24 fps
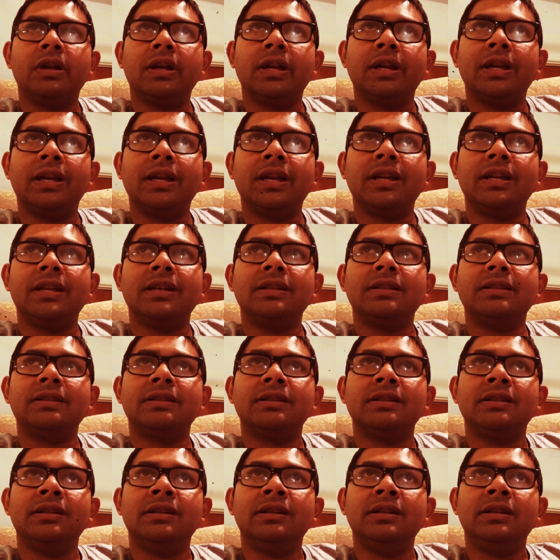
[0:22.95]
I guess,
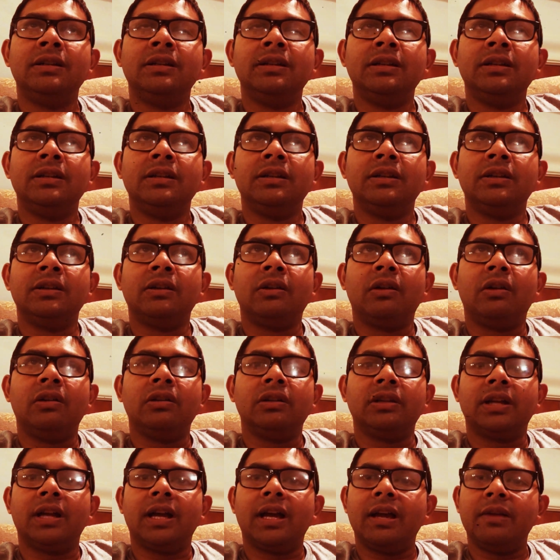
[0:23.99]

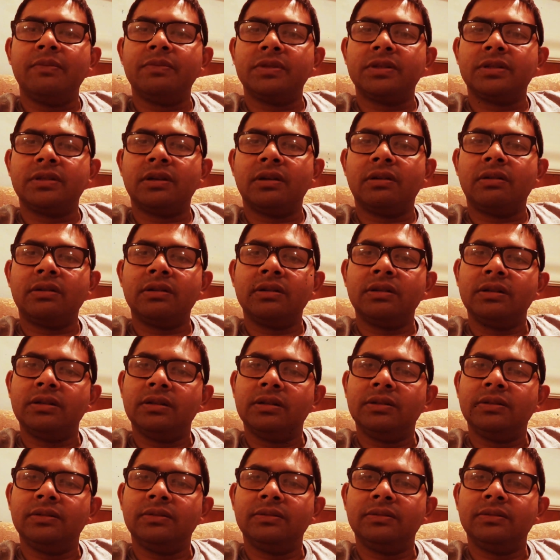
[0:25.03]
all the hype started,